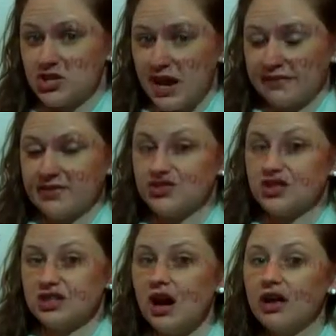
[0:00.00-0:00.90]
challenge
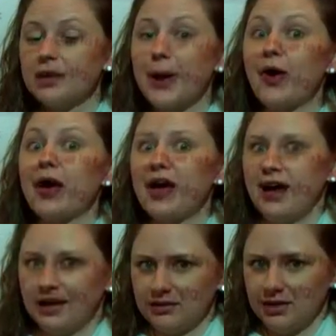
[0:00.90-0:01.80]
is all about
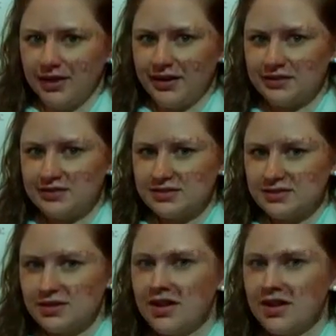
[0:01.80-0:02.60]
headlines.